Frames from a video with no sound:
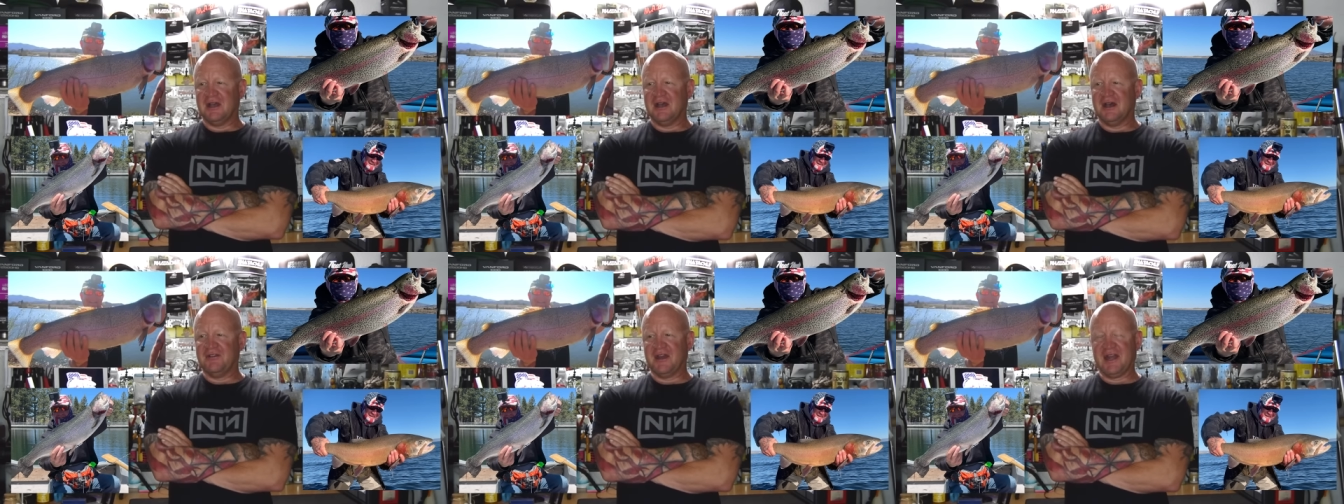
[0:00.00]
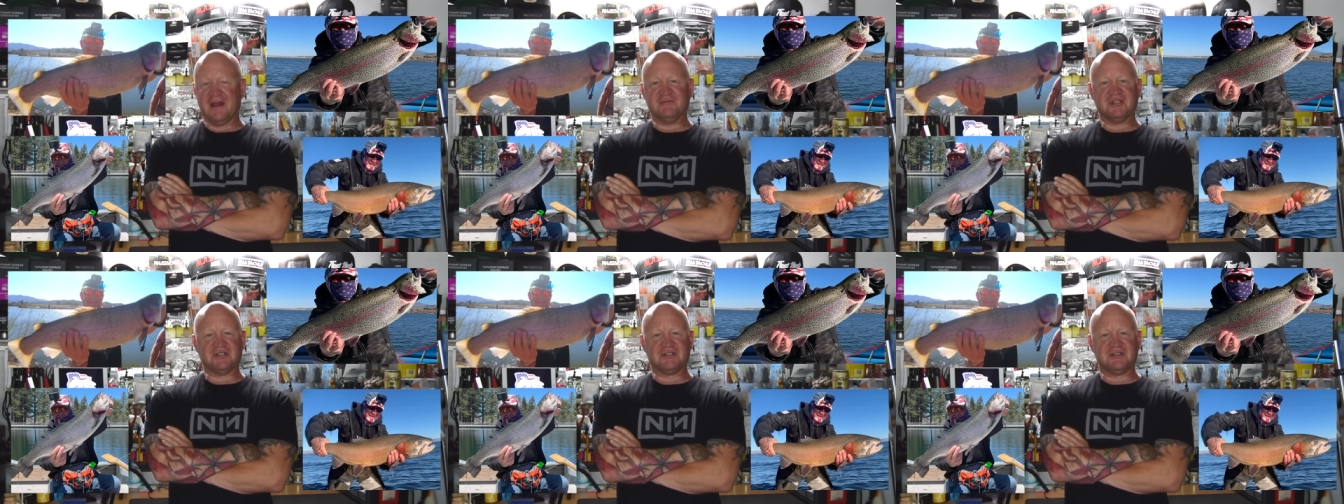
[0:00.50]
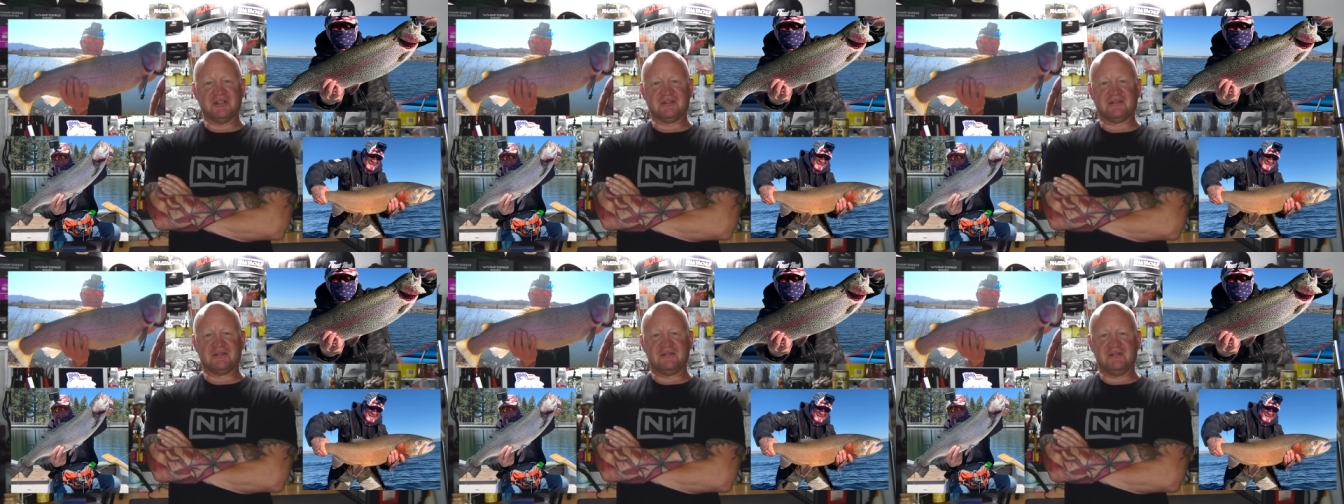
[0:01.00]
than I am just
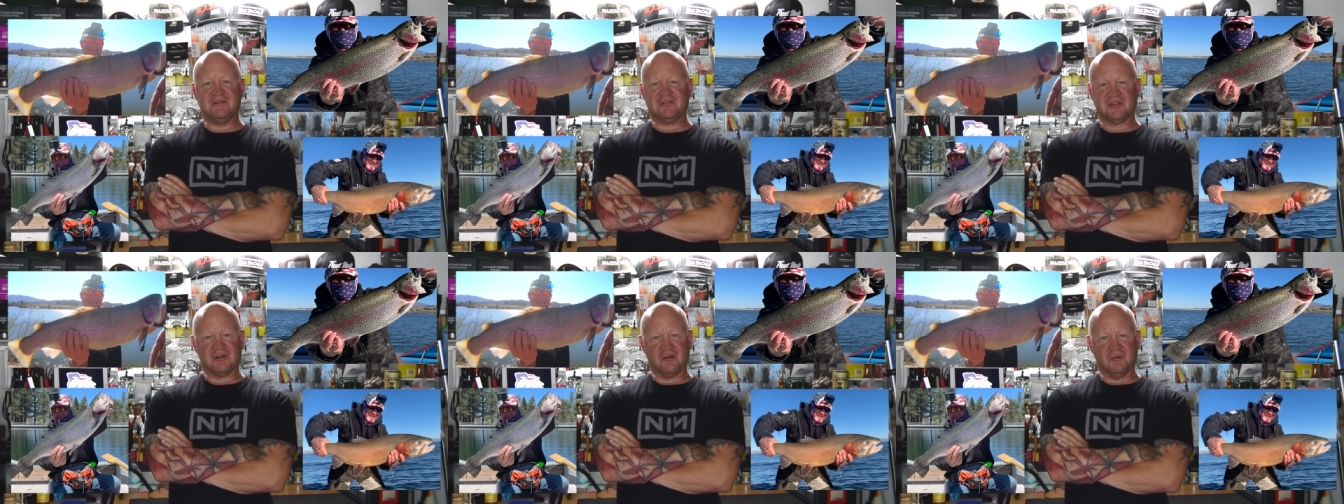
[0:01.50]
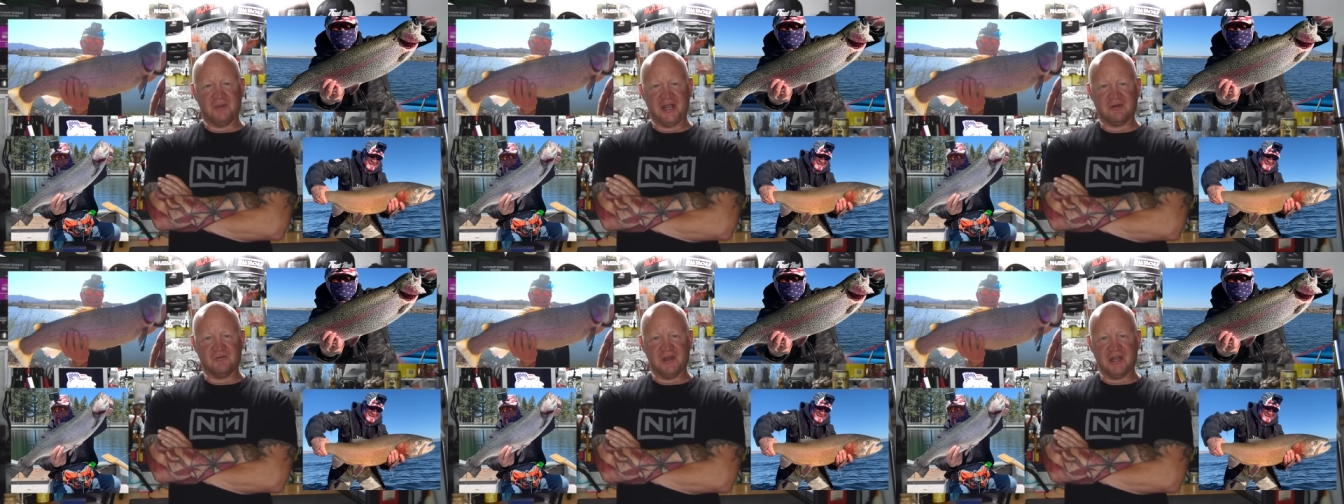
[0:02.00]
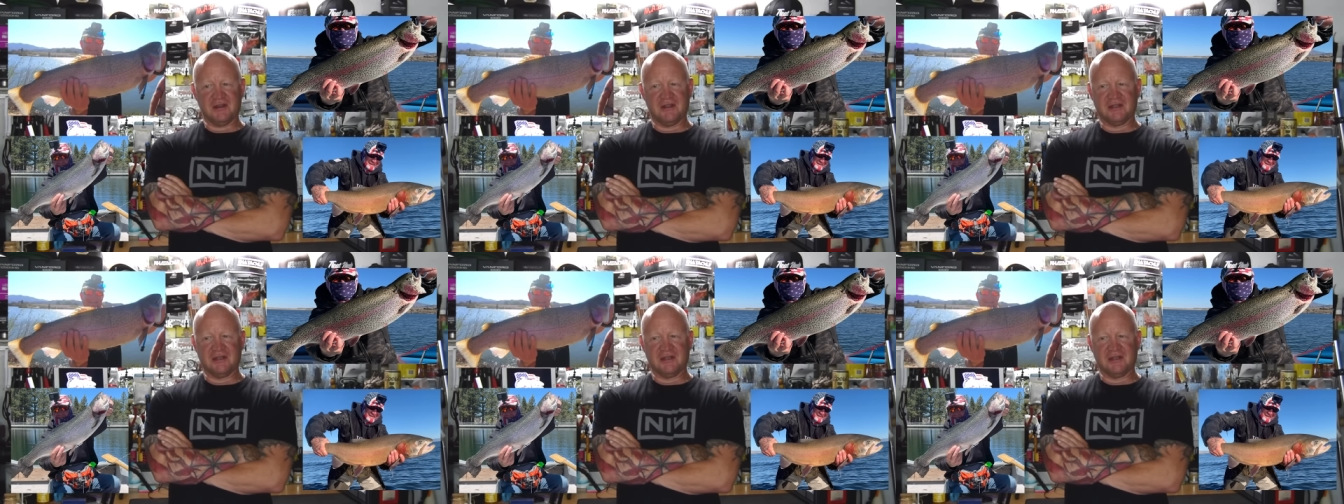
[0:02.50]
using an old bait and weight.